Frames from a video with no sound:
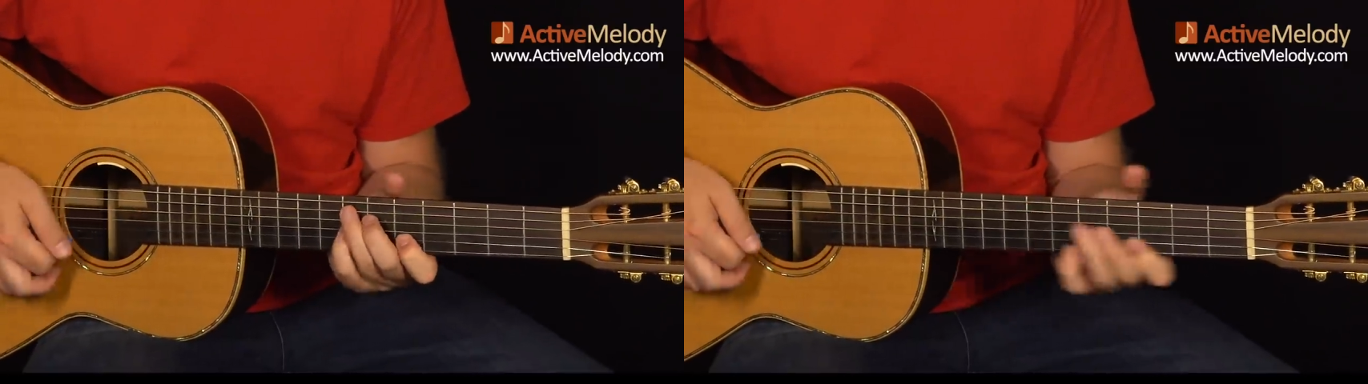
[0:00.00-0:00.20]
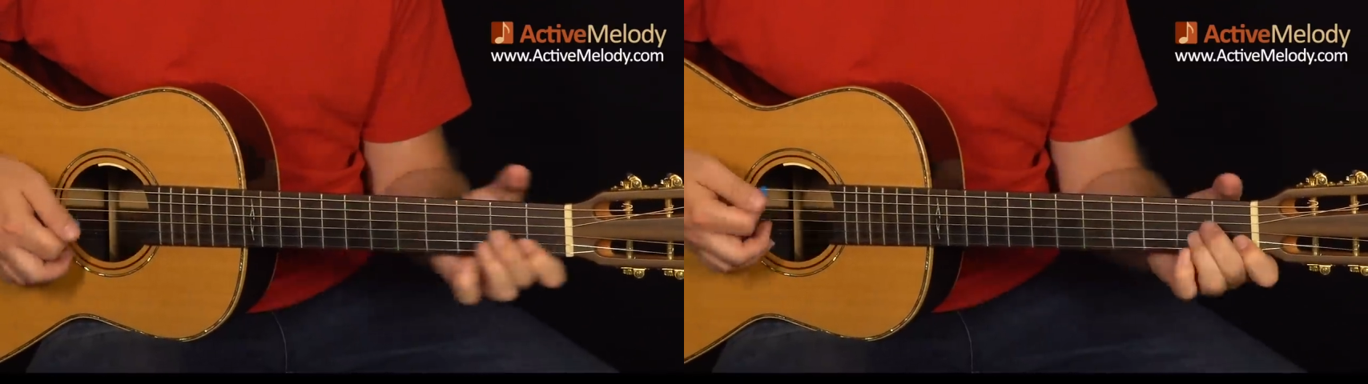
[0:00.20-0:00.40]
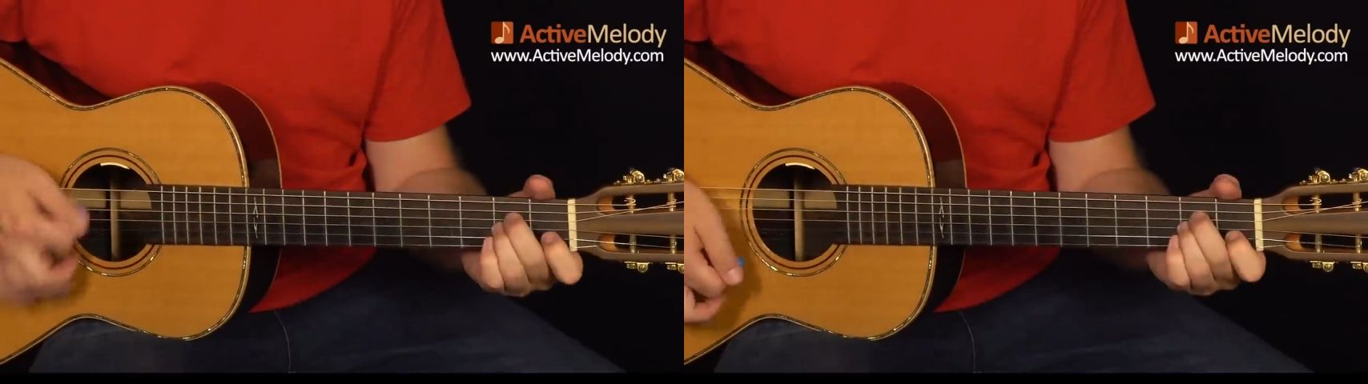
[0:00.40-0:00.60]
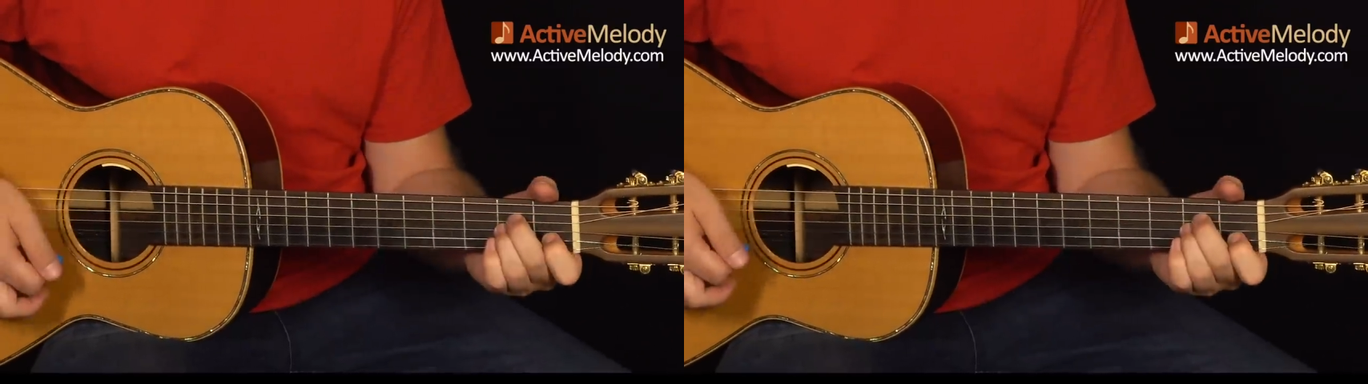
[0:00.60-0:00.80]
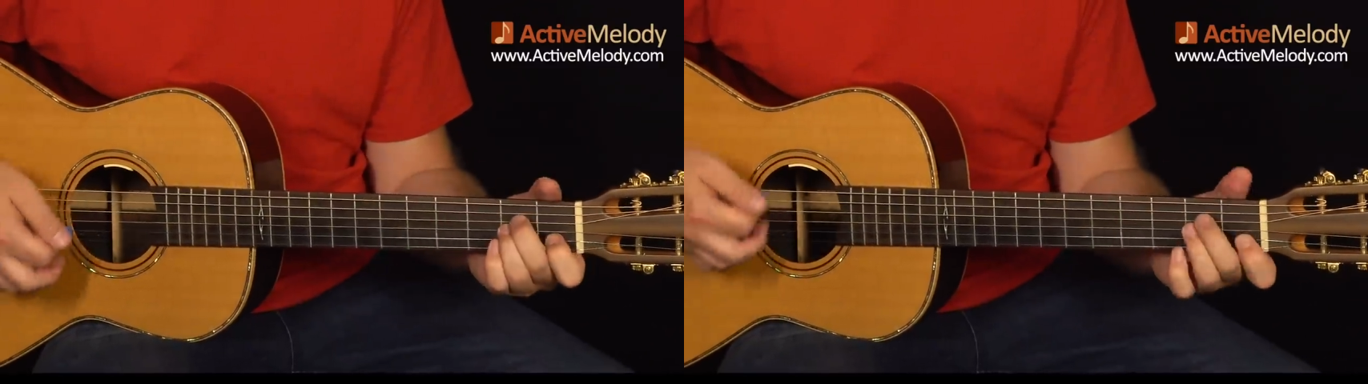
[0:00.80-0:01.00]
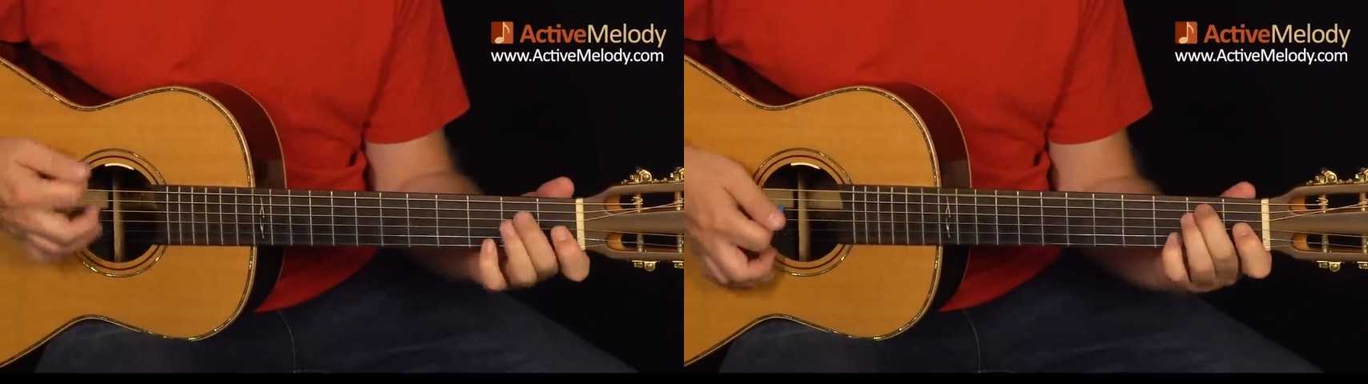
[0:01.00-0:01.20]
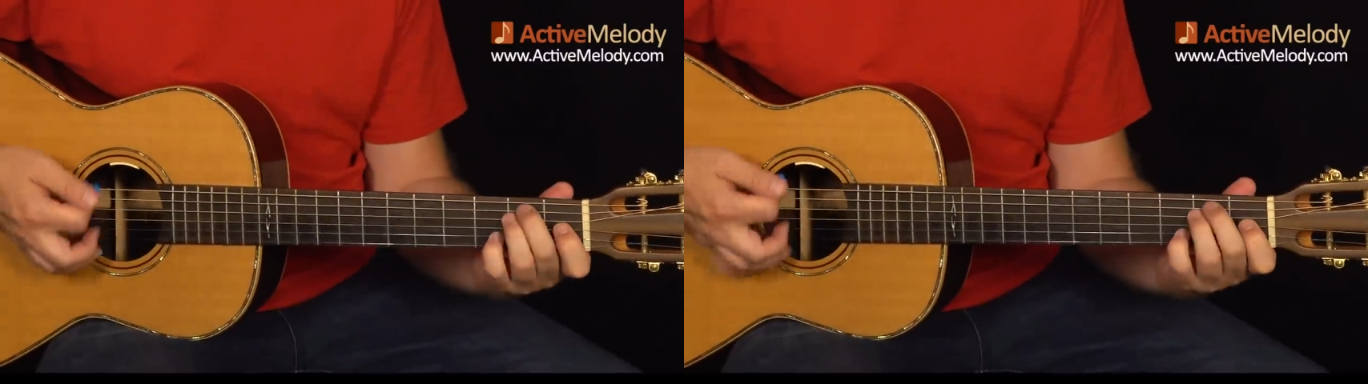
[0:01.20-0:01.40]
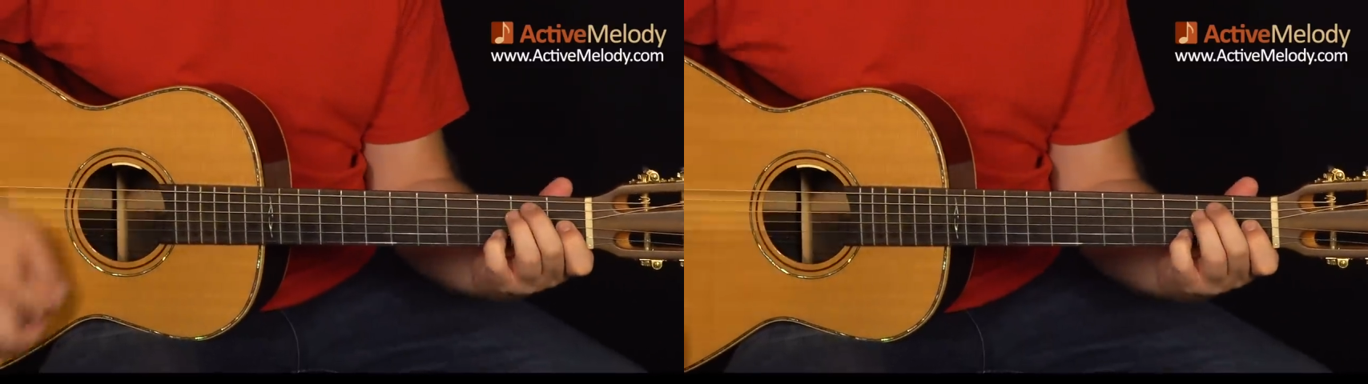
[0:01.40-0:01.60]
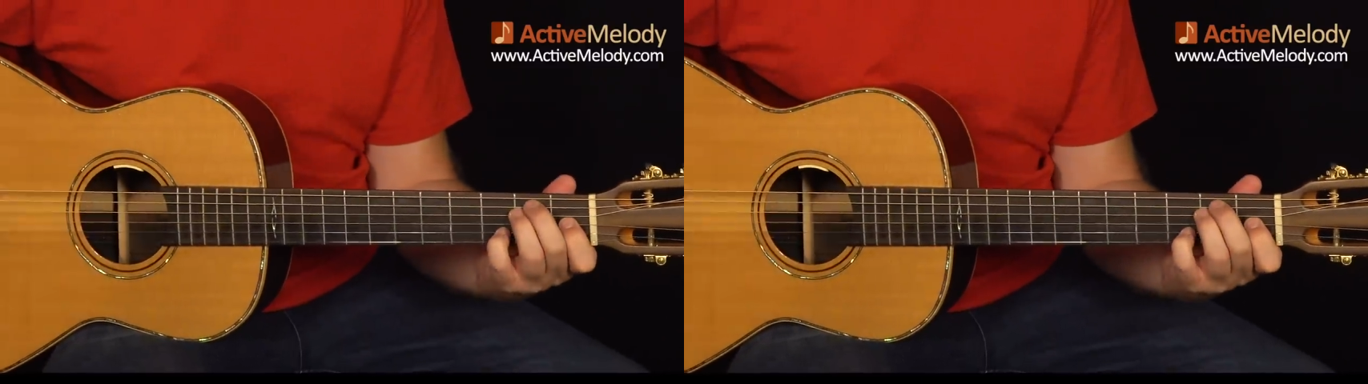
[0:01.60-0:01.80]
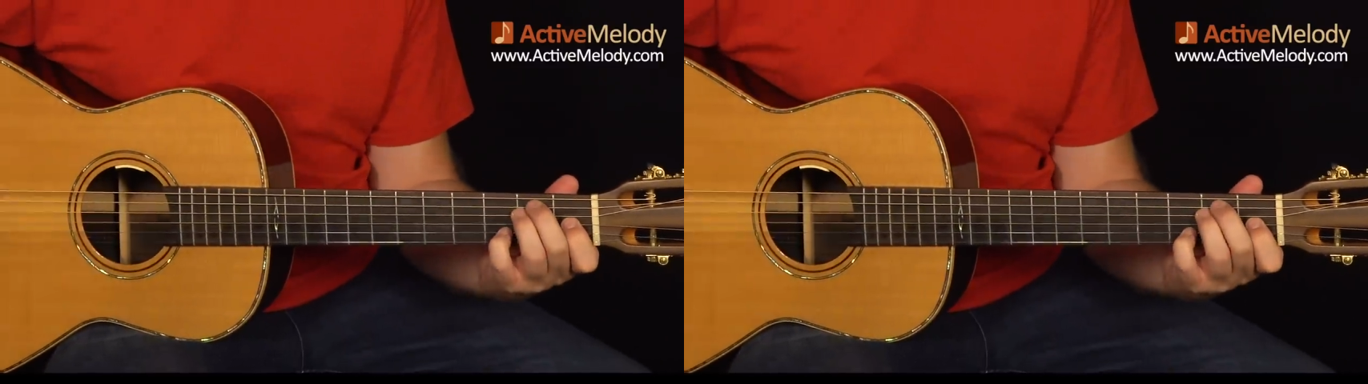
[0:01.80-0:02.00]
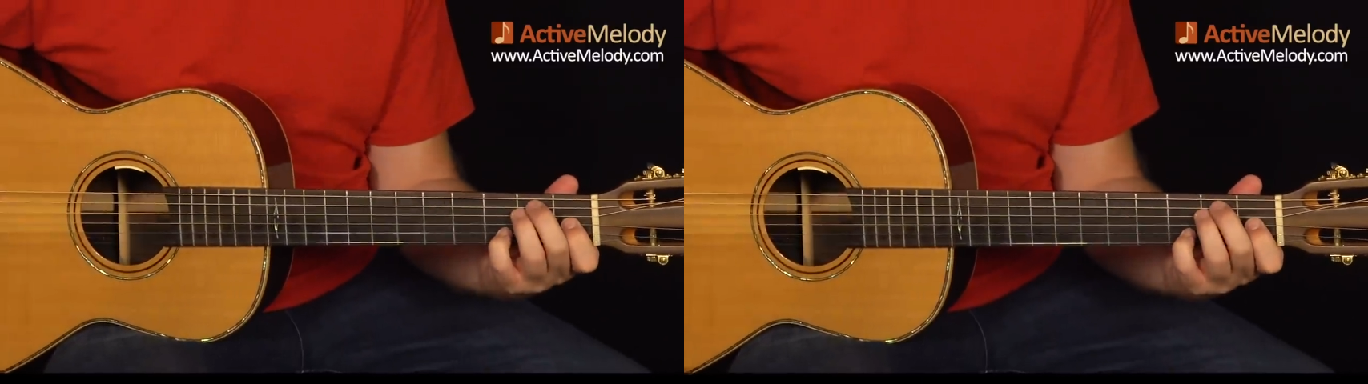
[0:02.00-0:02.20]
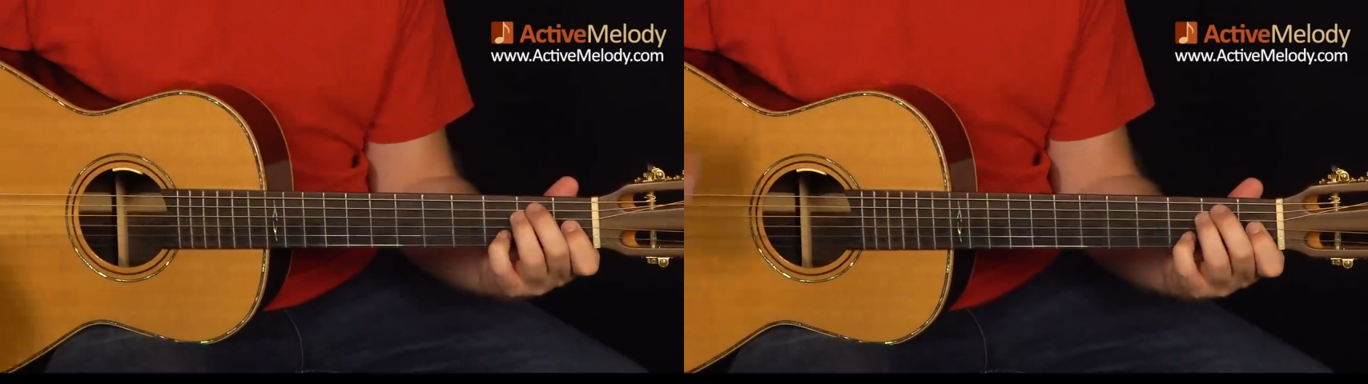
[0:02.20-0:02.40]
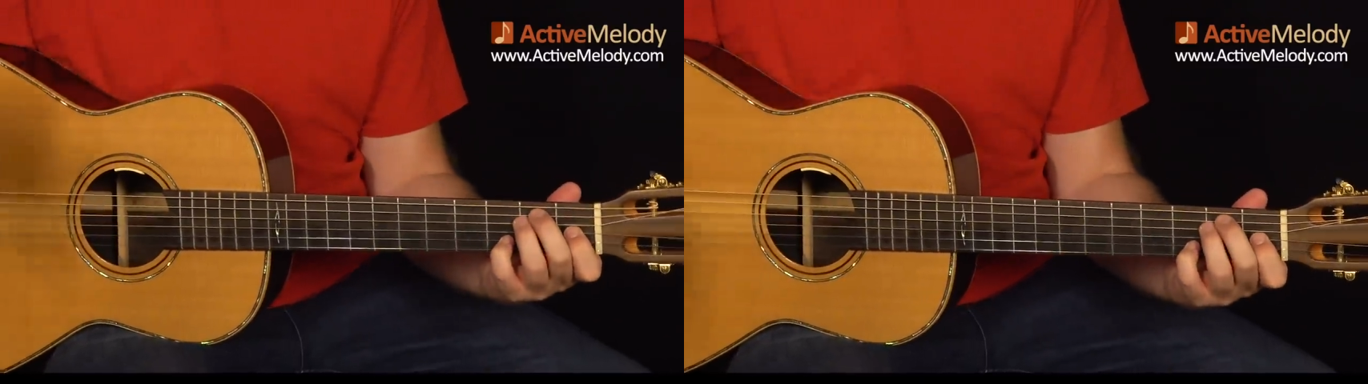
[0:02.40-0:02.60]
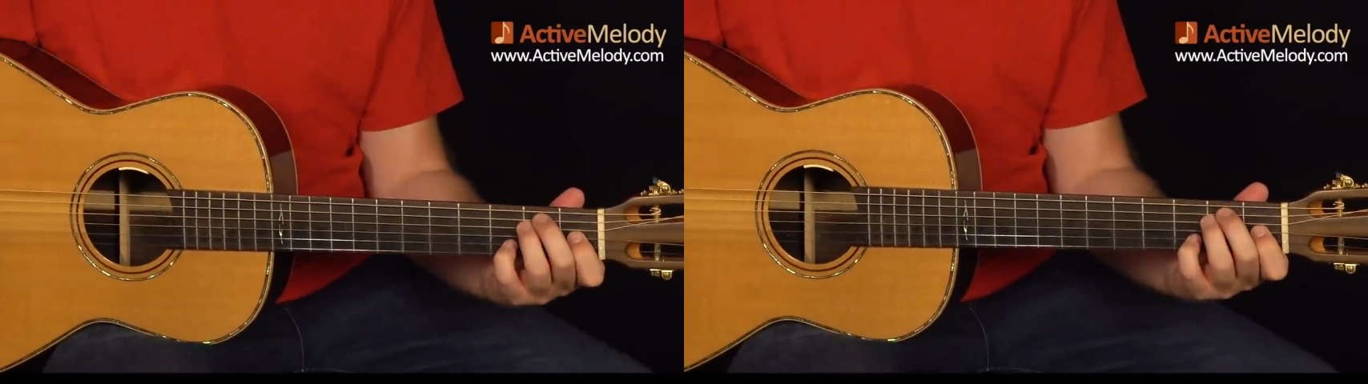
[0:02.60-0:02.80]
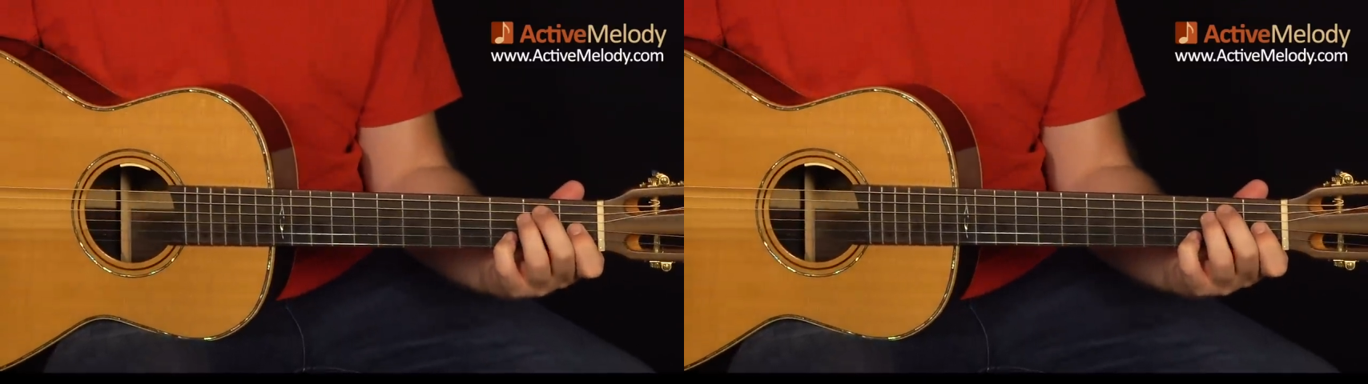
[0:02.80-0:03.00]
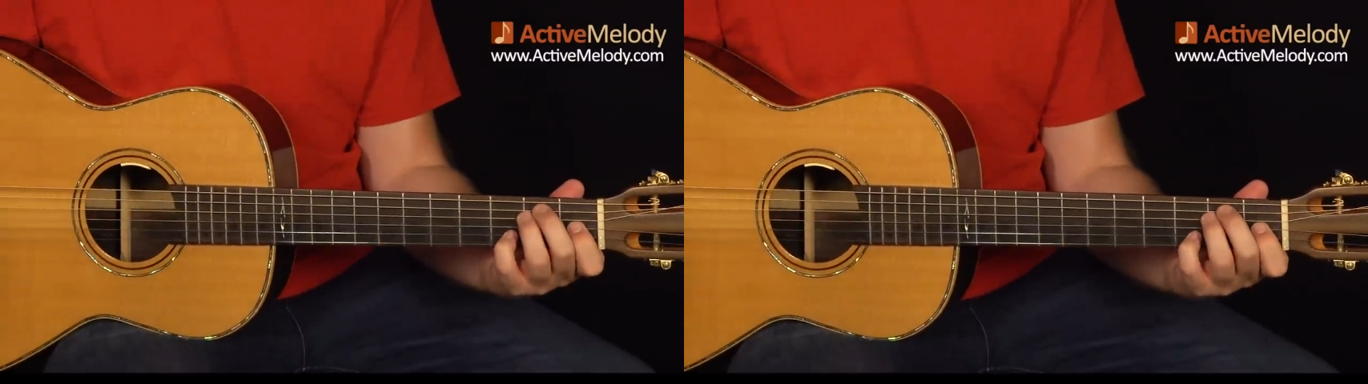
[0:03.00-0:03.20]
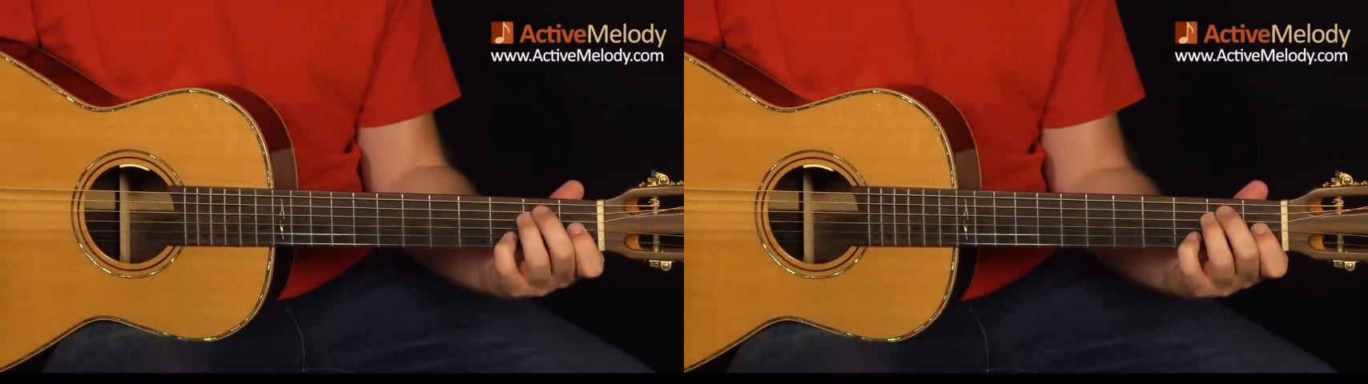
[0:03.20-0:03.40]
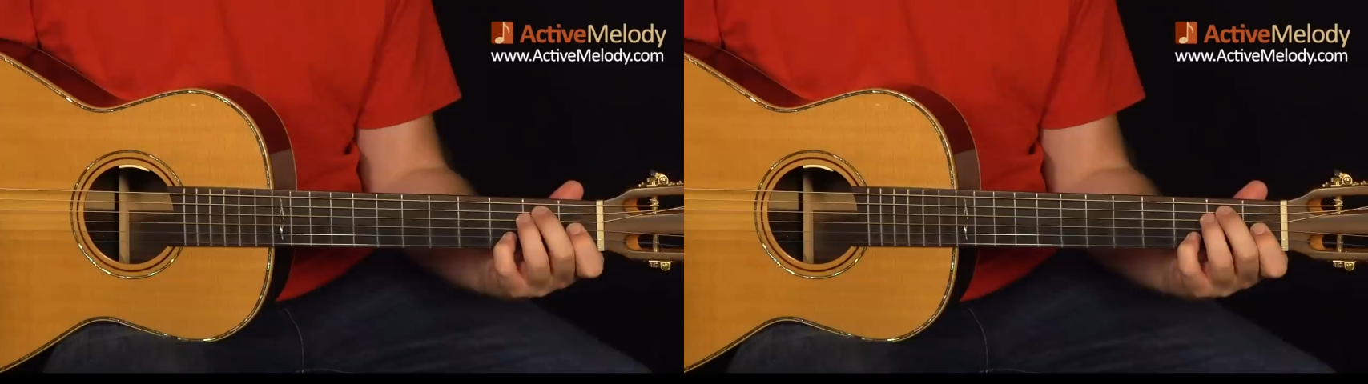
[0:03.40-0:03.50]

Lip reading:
[unreadable: no face in view]